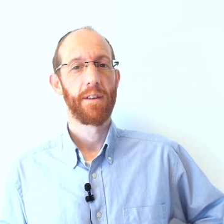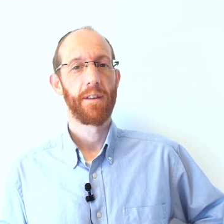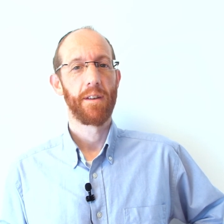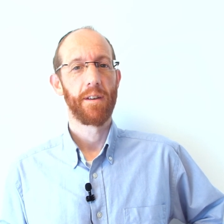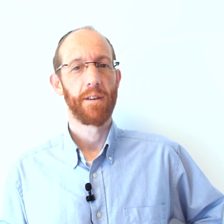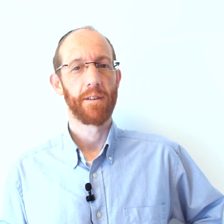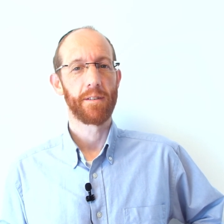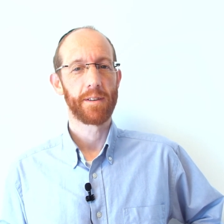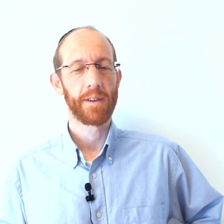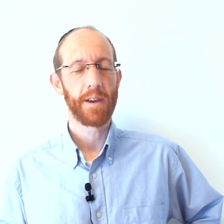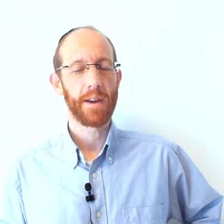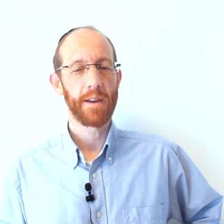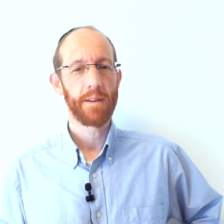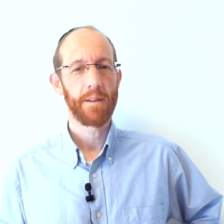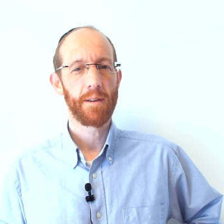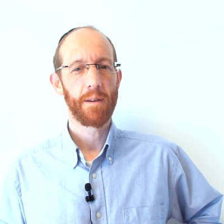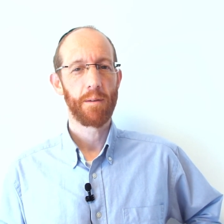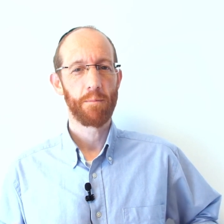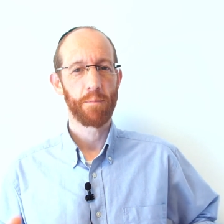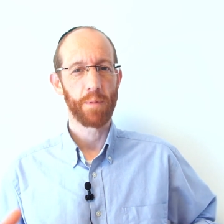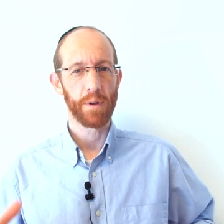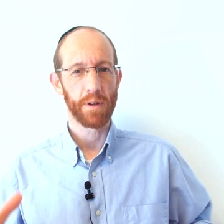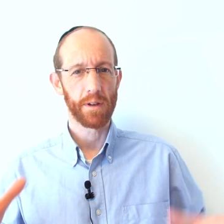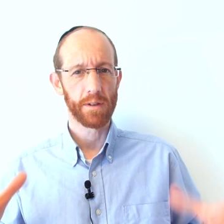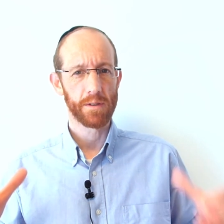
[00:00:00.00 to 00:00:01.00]
okay?
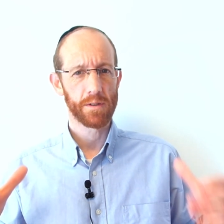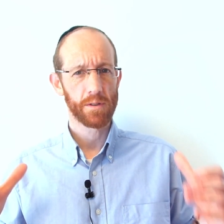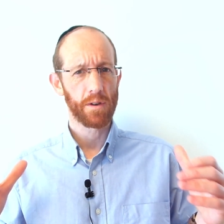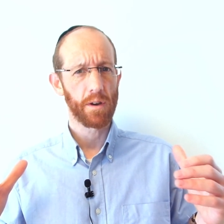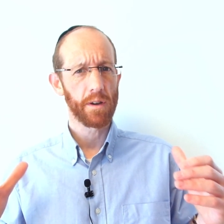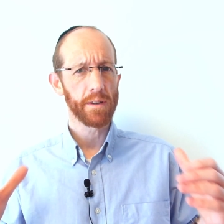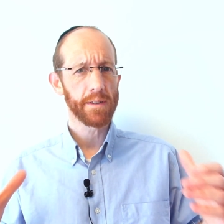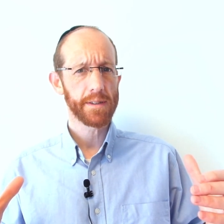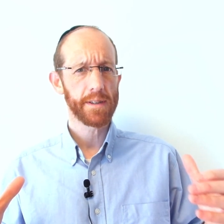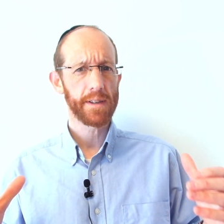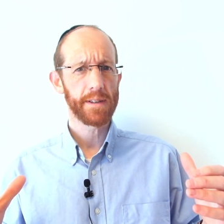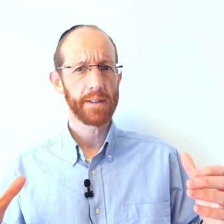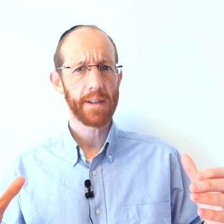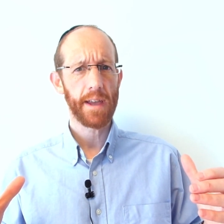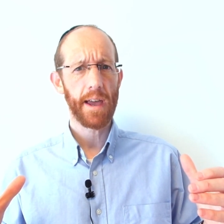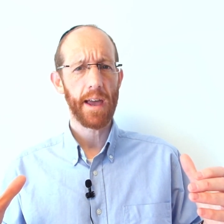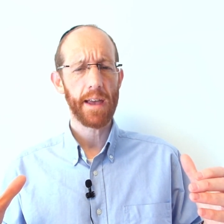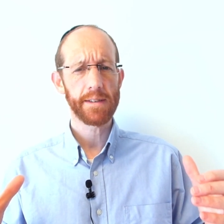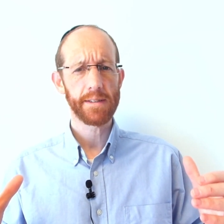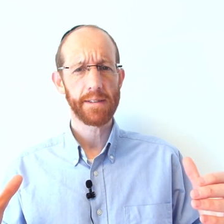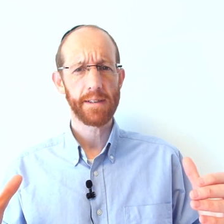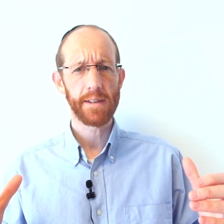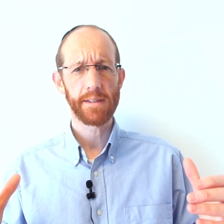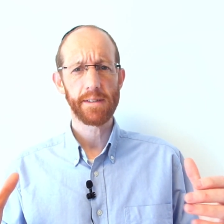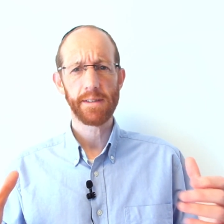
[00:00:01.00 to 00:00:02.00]
But it's content
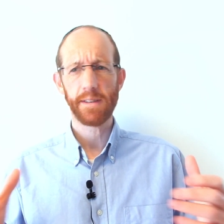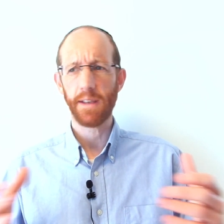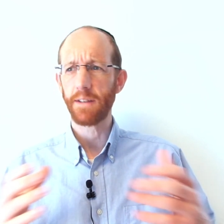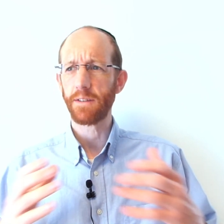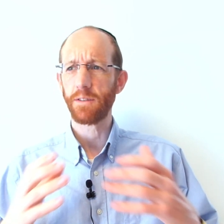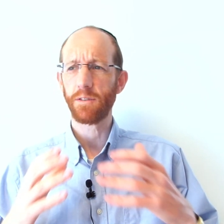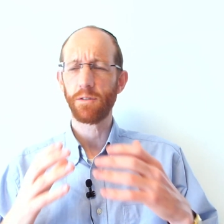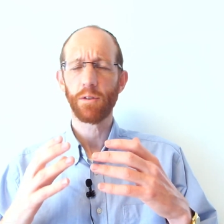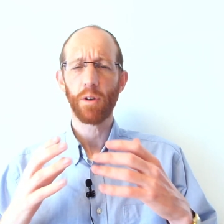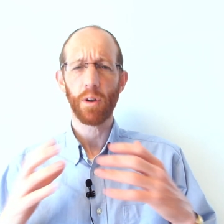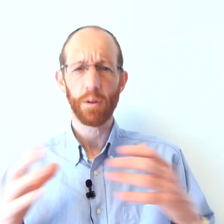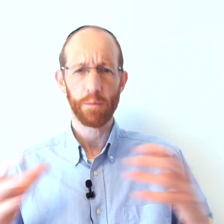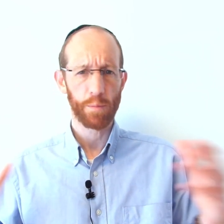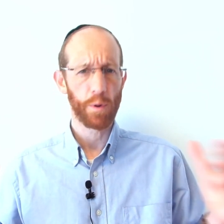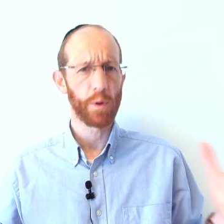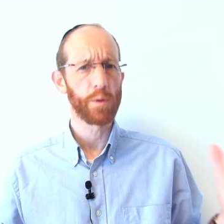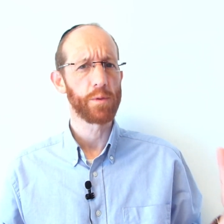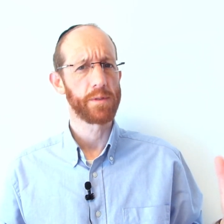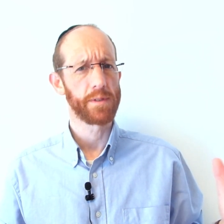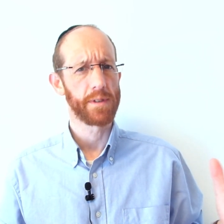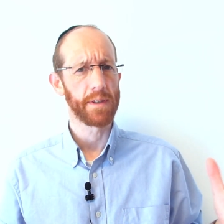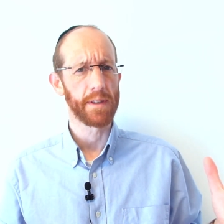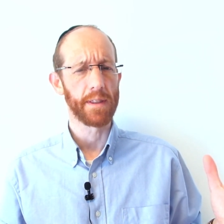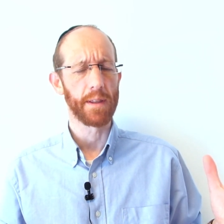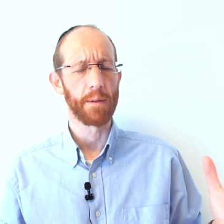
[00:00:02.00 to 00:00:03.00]
assets and start
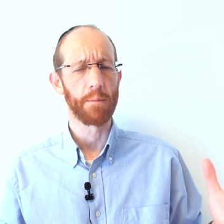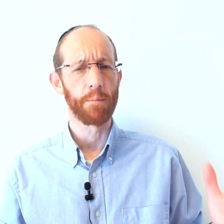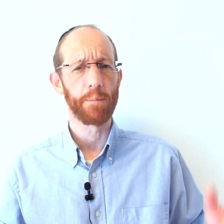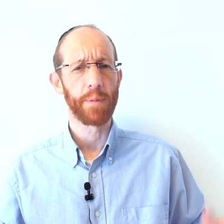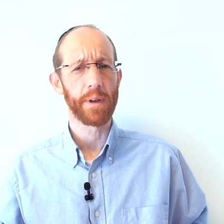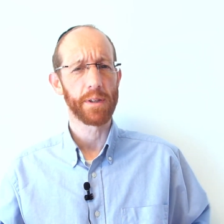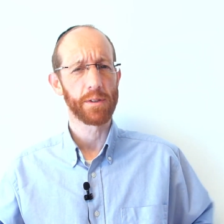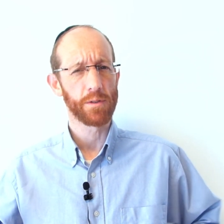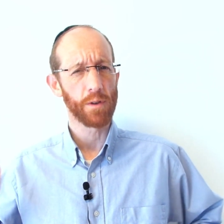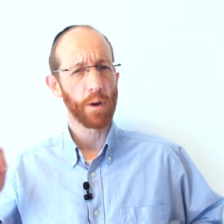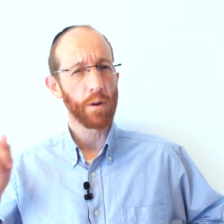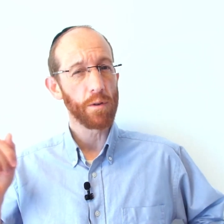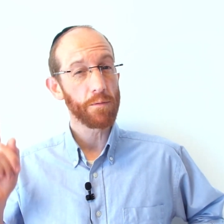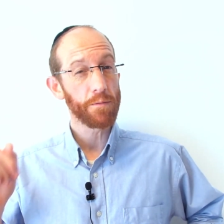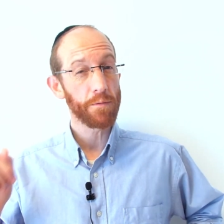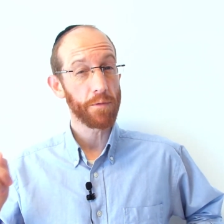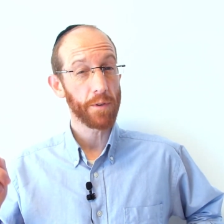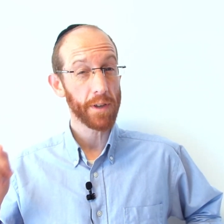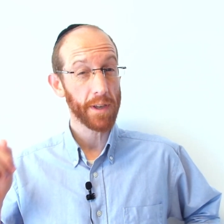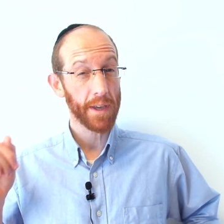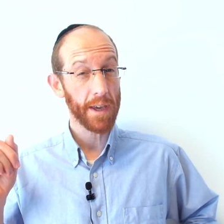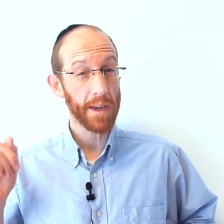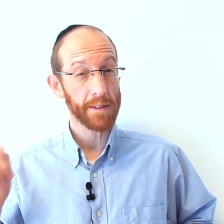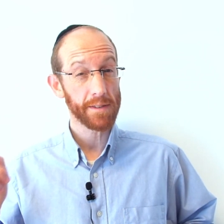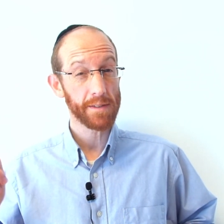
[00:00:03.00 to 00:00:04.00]
posting them. But don't
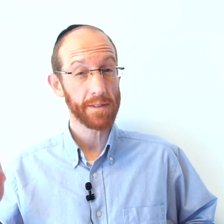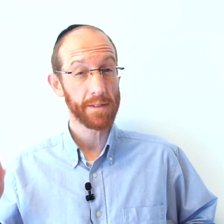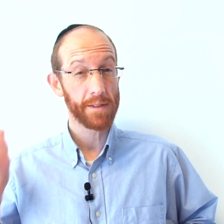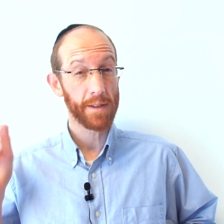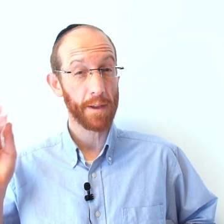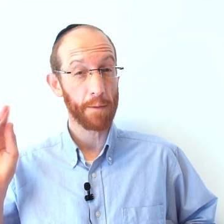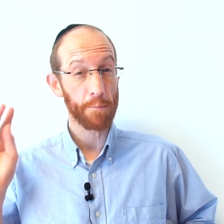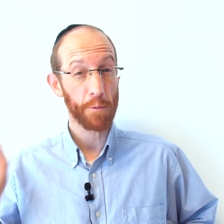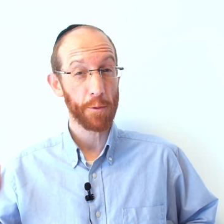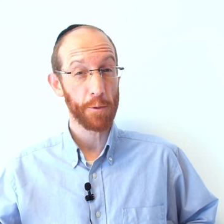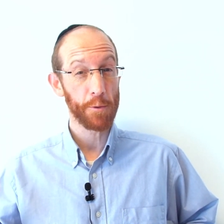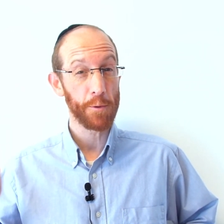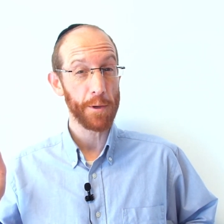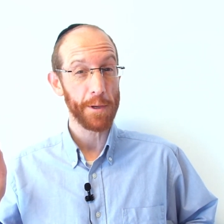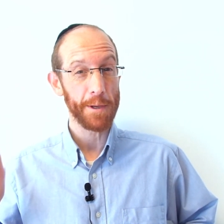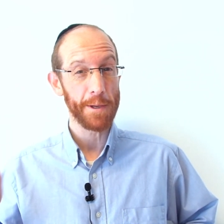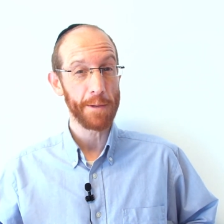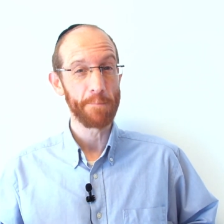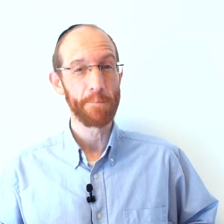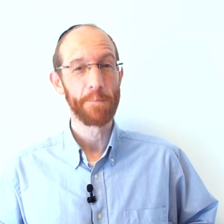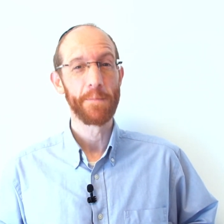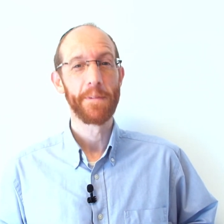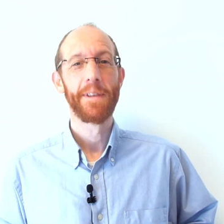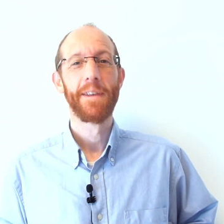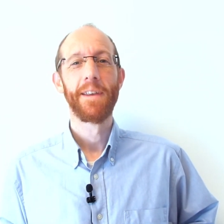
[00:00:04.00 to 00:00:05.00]
forget step three.
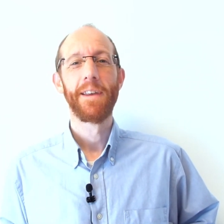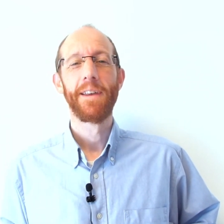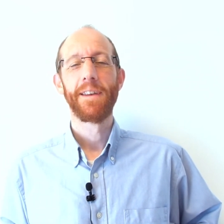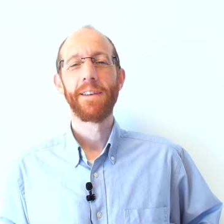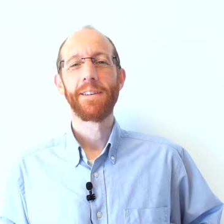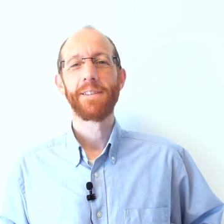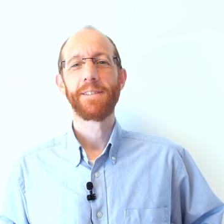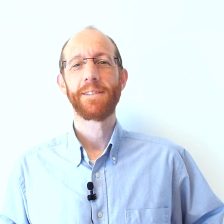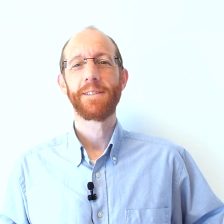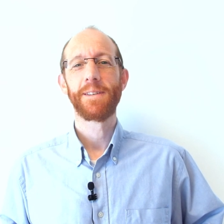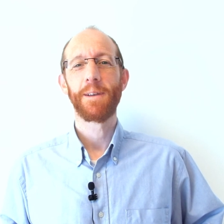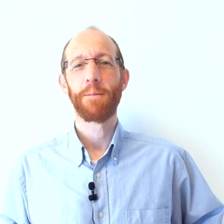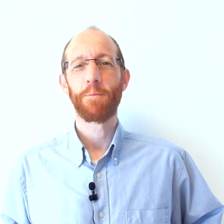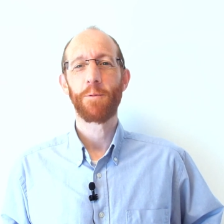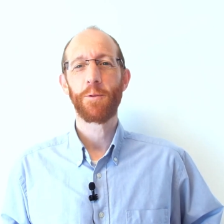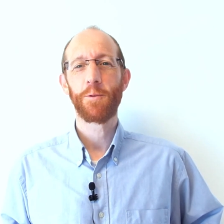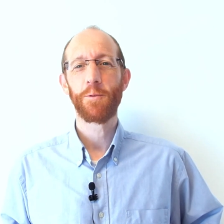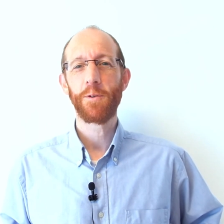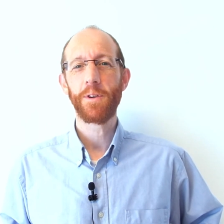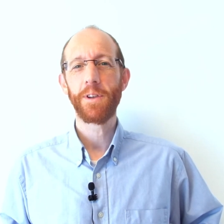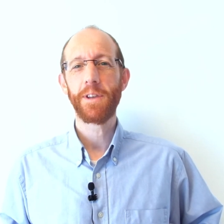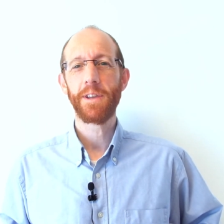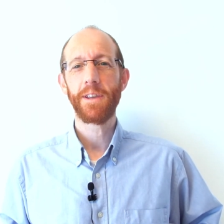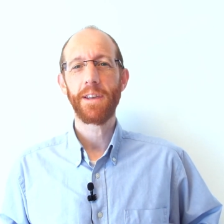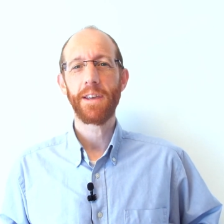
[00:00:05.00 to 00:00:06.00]
Step
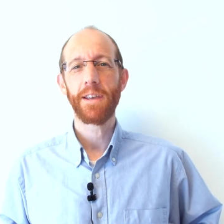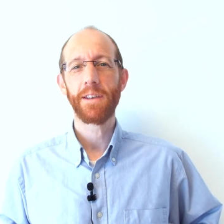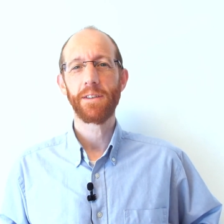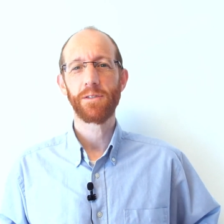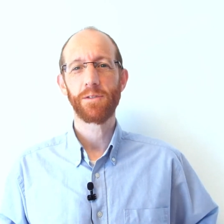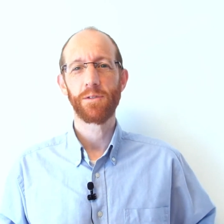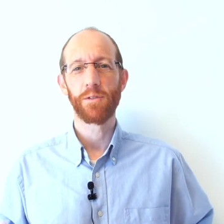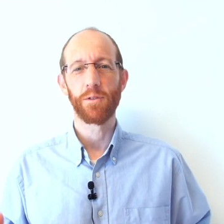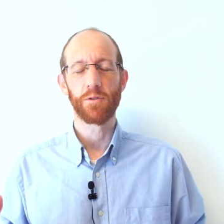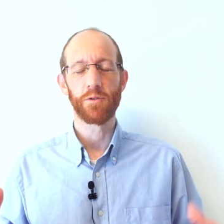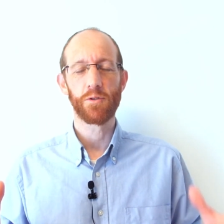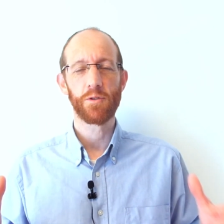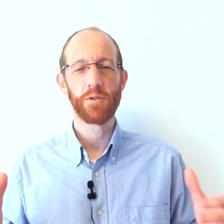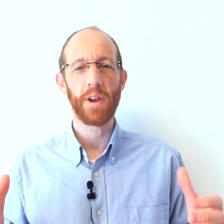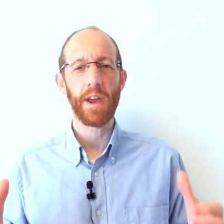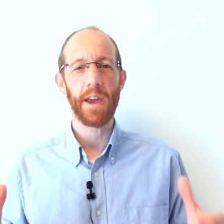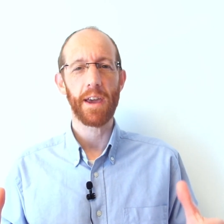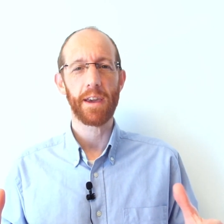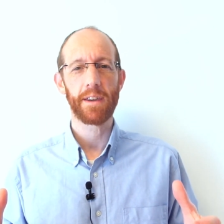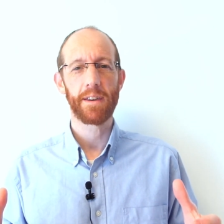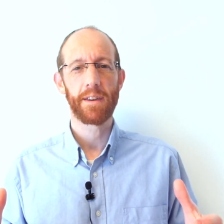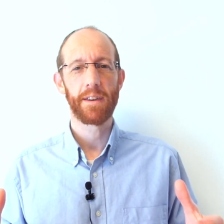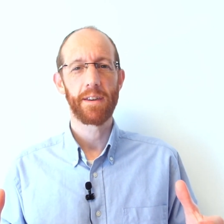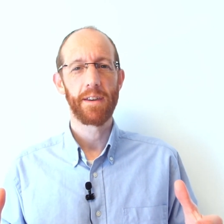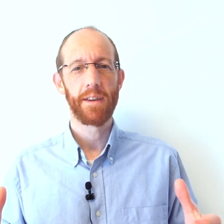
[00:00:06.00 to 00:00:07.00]
three is to
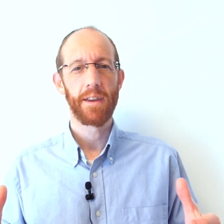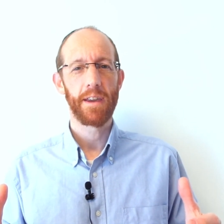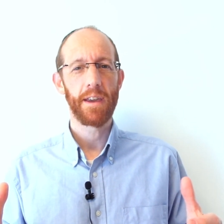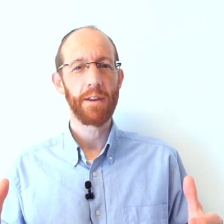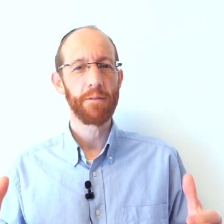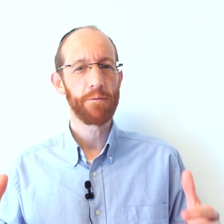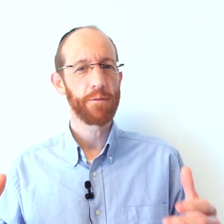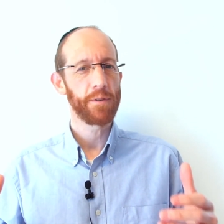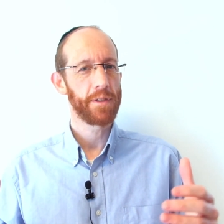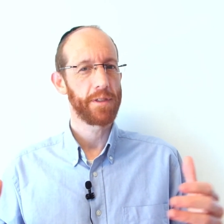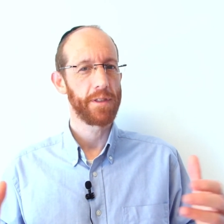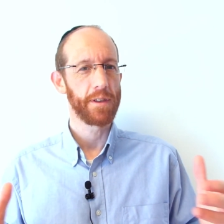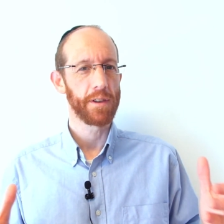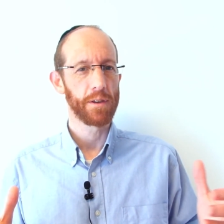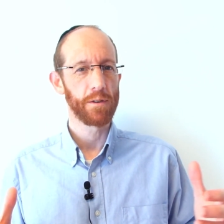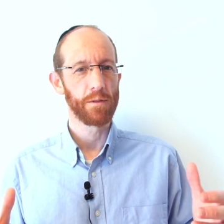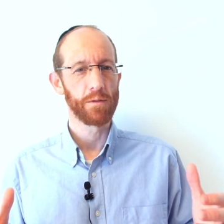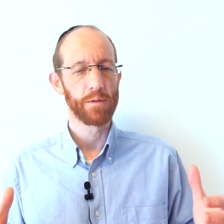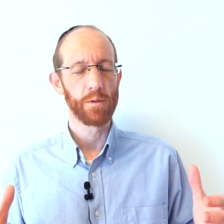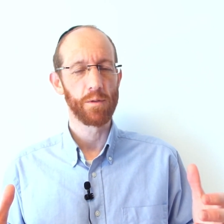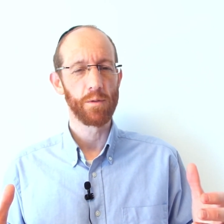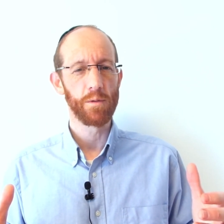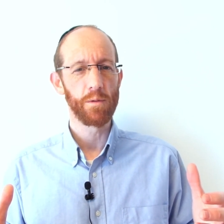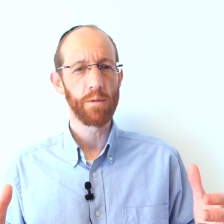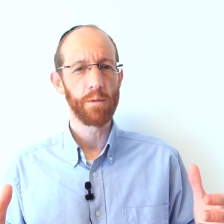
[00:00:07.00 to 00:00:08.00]
track everything you
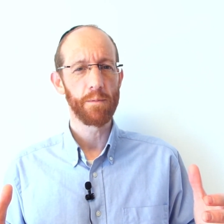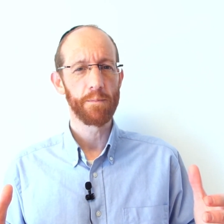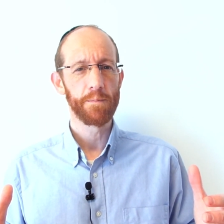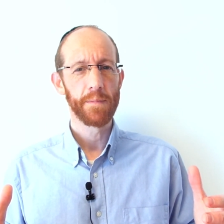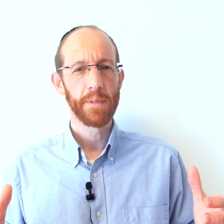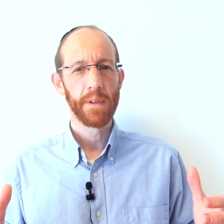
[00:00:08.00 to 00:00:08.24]
do.